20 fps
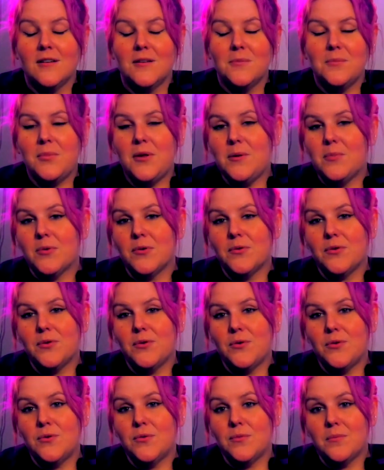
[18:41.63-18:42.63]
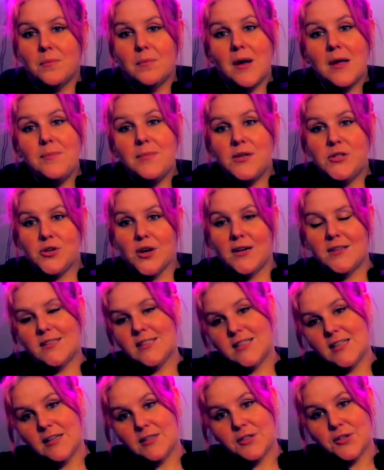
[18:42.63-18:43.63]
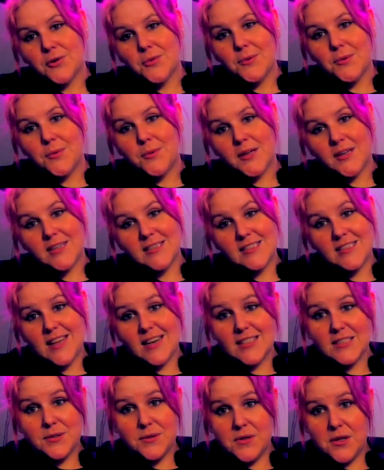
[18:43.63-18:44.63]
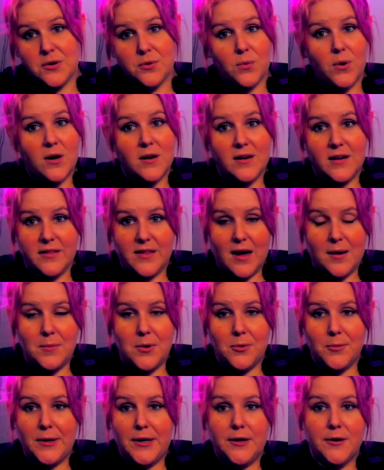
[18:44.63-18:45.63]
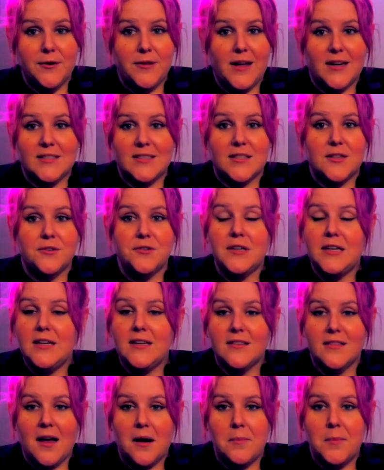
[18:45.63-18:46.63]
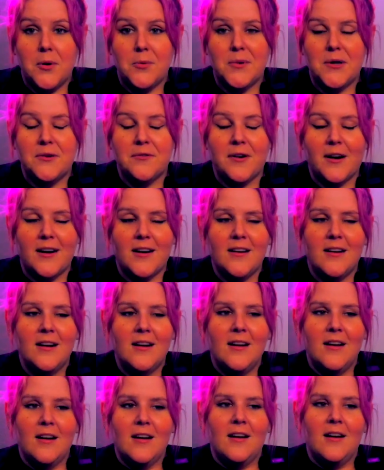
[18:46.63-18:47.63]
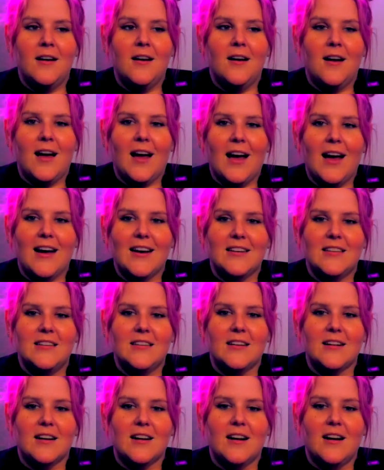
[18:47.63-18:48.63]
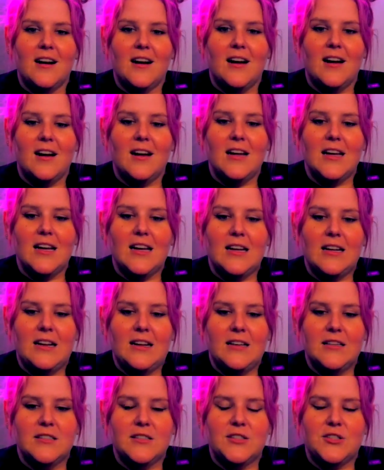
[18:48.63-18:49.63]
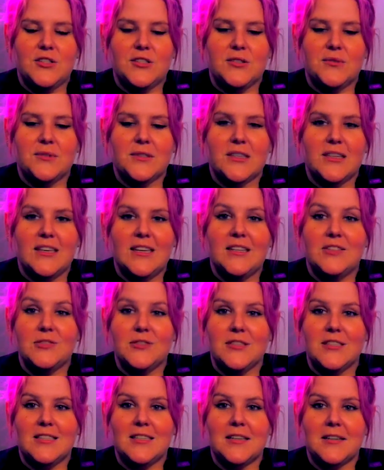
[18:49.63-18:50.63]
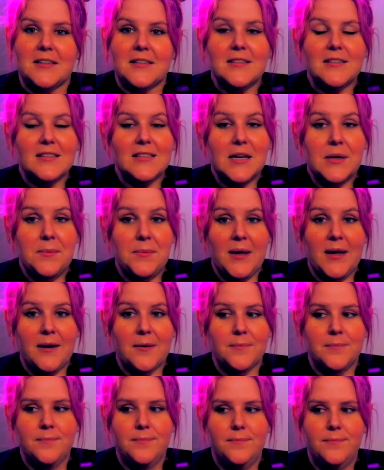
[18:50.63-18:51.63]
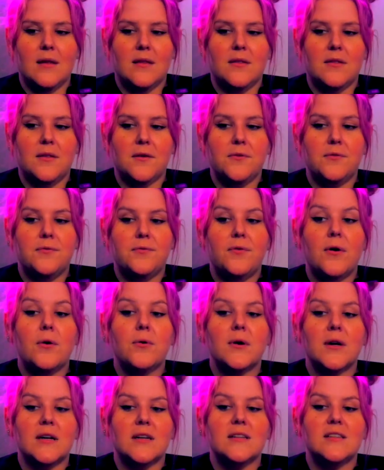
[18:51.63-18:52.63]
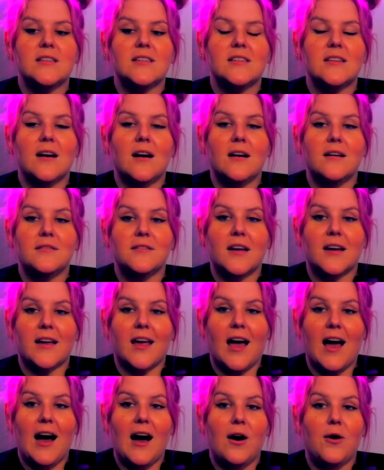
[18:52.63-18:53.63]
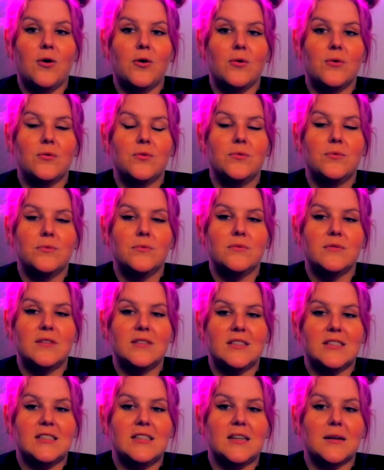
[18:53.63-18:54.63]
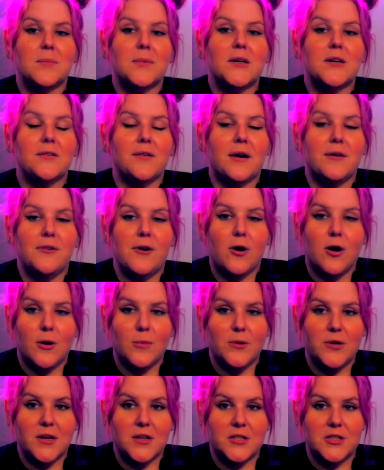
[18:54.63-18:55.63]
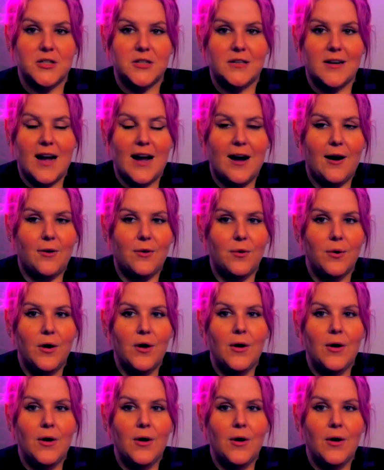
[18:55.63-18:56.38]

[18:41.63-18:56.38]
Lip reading: people who might be trying to stay sober because that's their want in that moment or that's their need in that moment, right? And it is just really interesting to me, the focus of like how the stigma around harm reduction and how